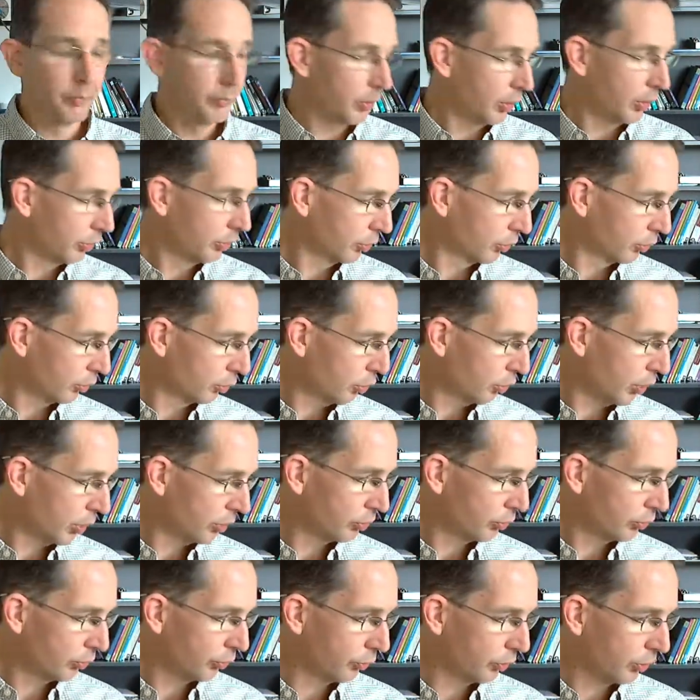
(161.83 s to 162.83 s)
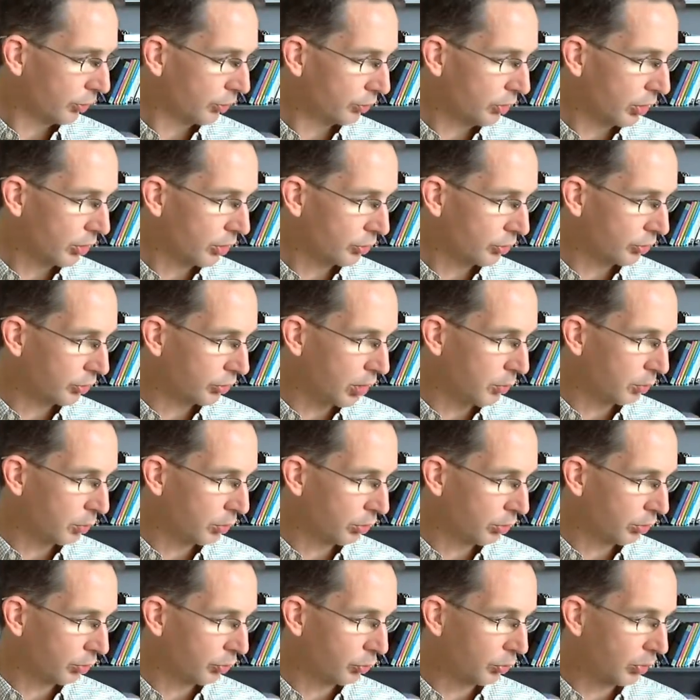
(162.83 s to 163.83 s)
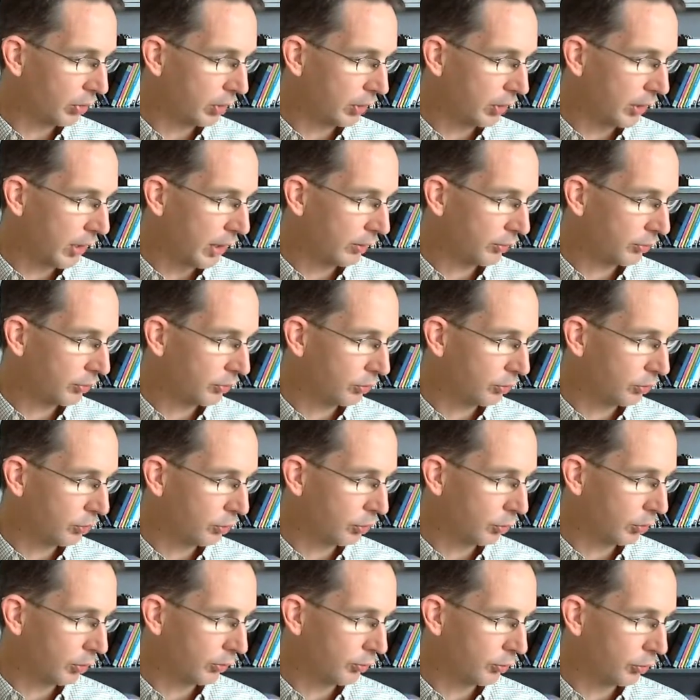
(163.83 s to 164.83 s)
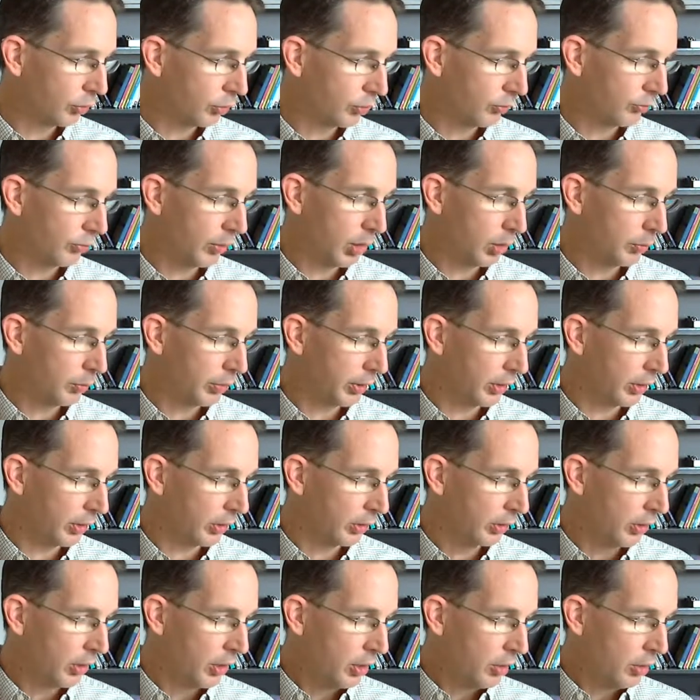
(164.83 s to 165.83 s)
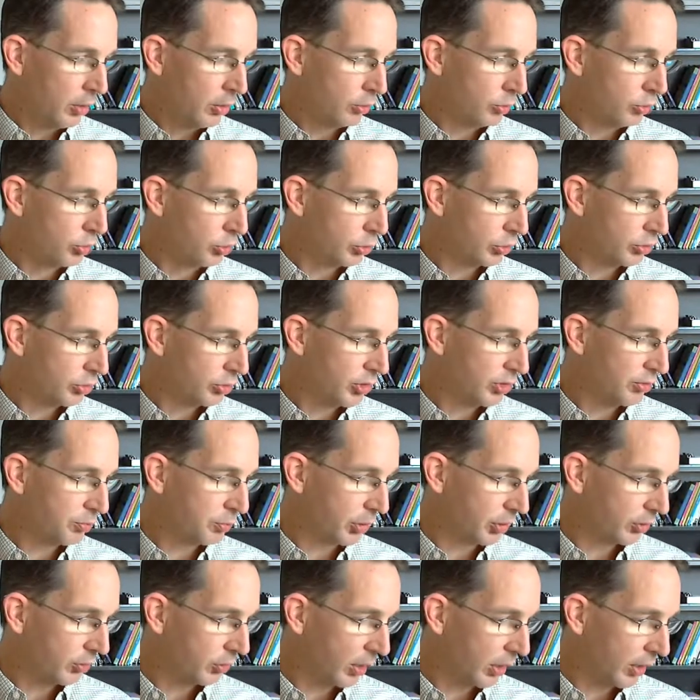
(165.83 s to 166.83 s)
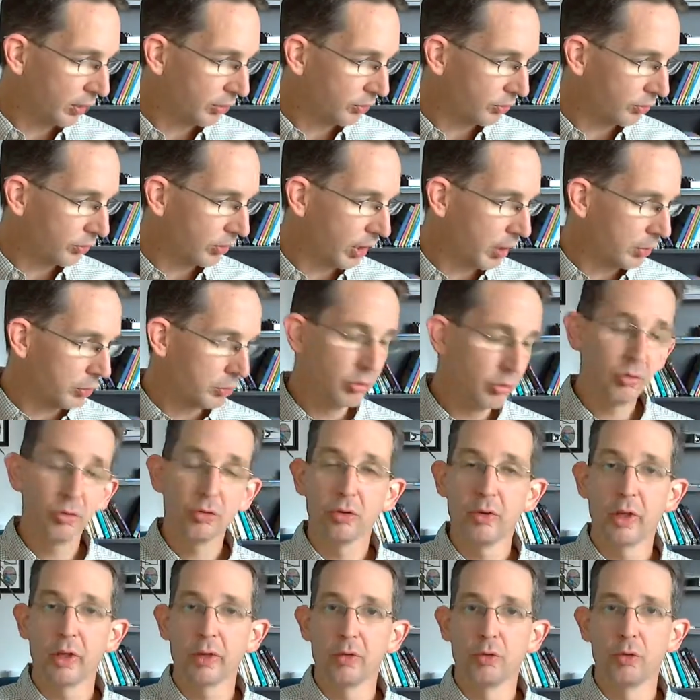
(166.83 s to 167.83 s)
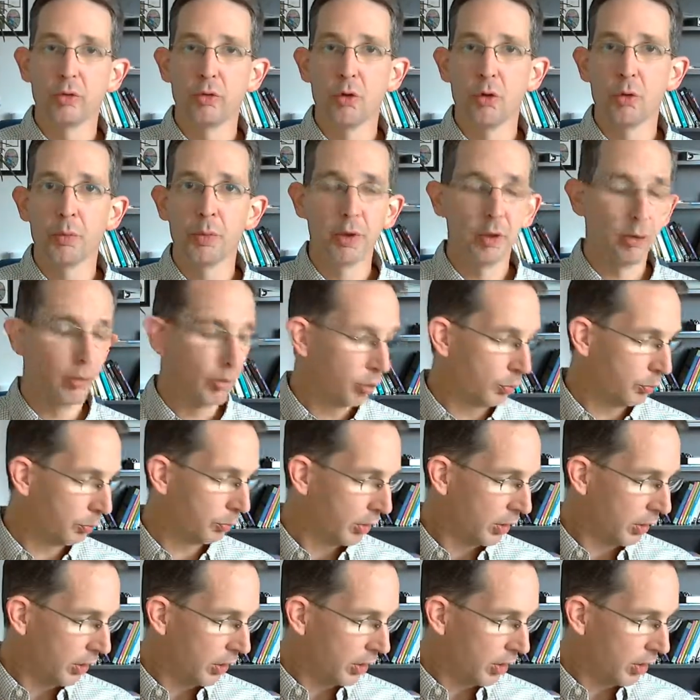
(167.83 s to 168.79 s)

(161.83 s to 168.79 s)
under questions for discussion number 3, it asks you if you're developing a new achievement test, how would you select your norming group?